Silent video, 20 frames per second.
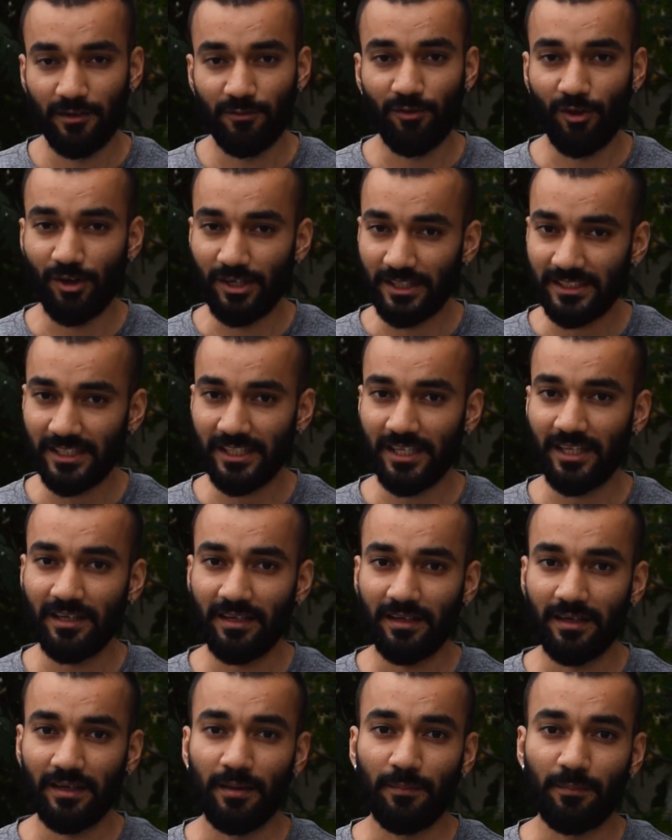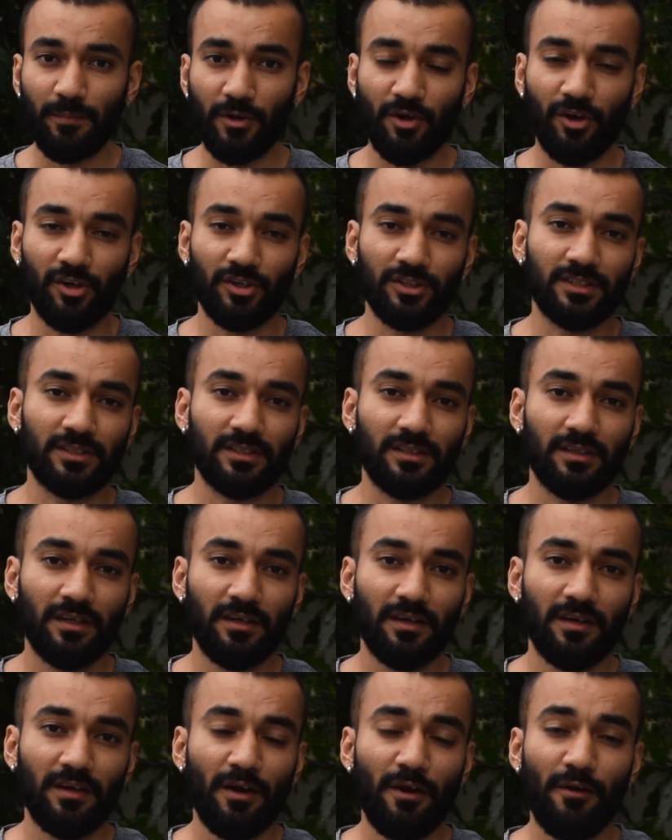for listening, because
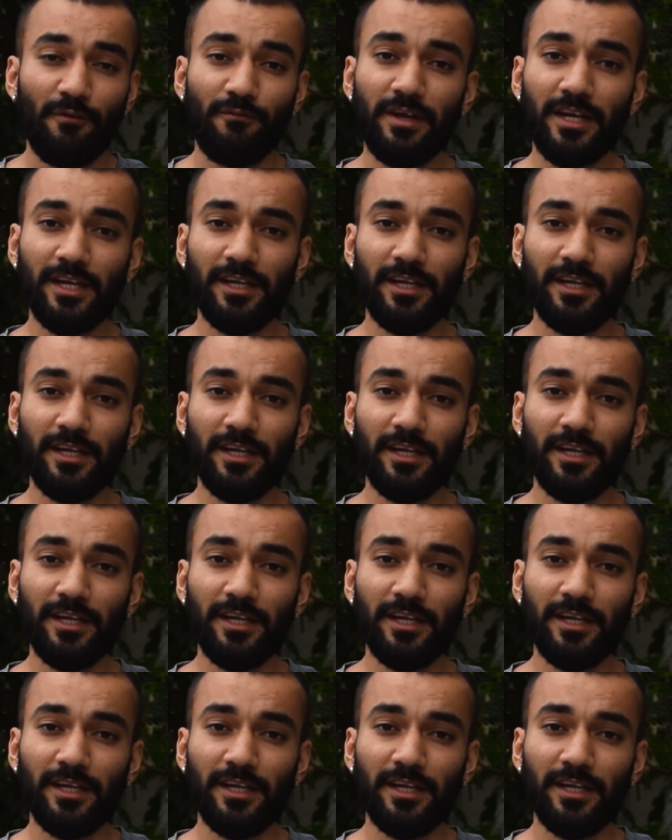we